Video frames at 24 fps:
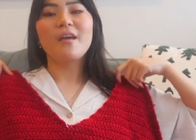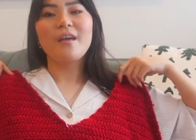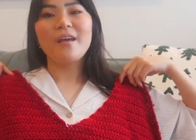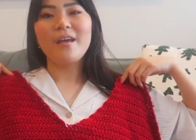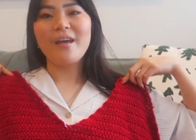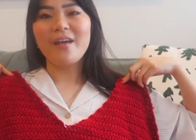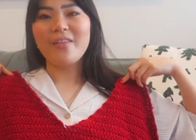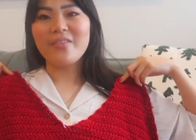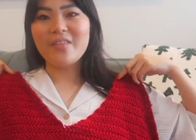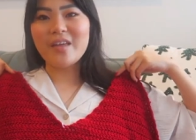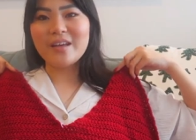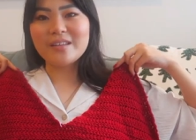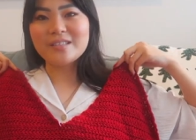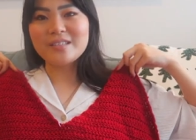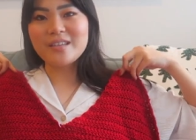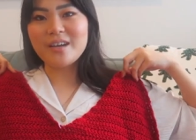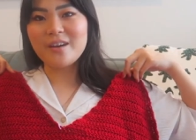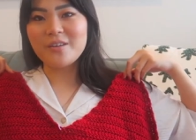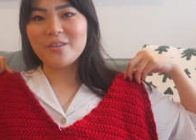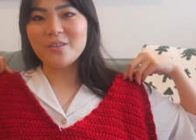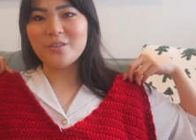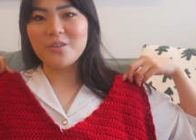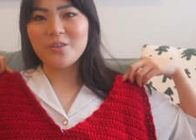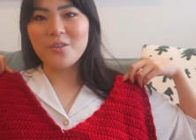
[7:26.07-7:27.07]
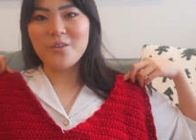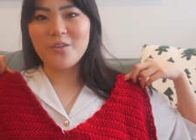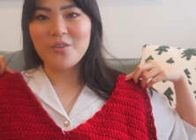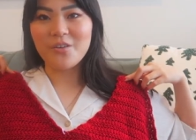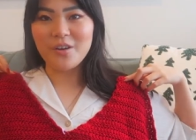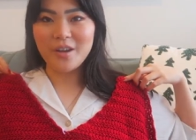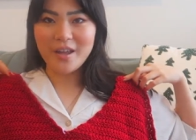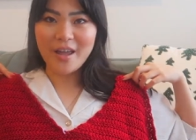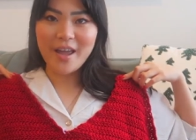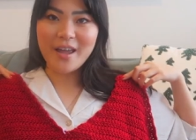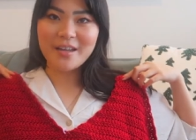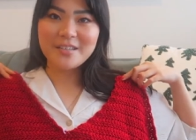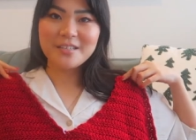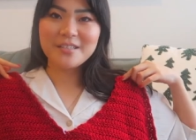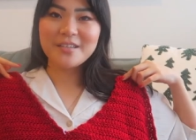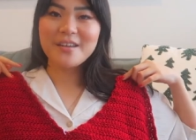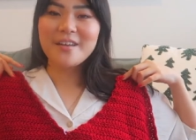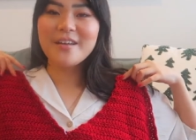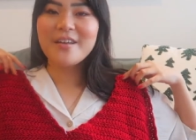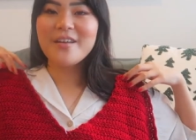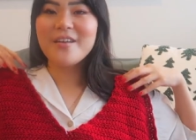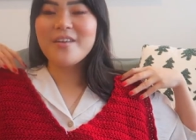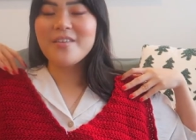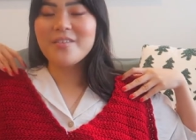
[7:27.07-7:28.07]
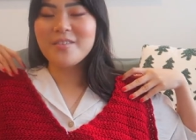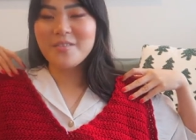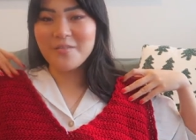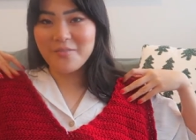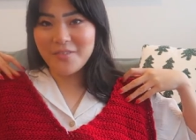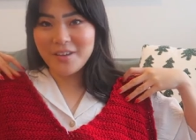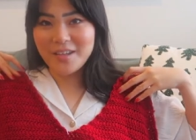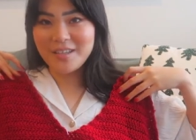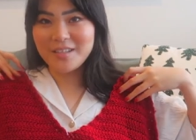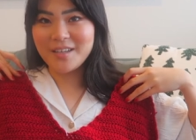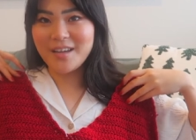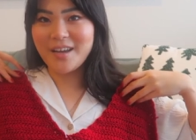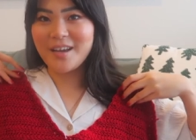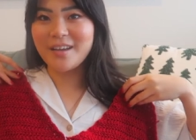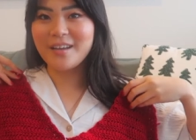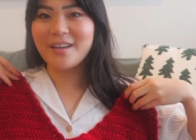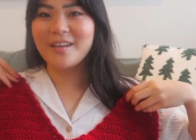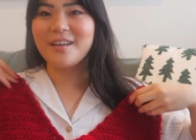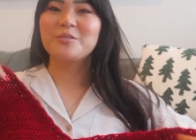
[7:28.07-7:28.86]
and that's how you create the V-neck.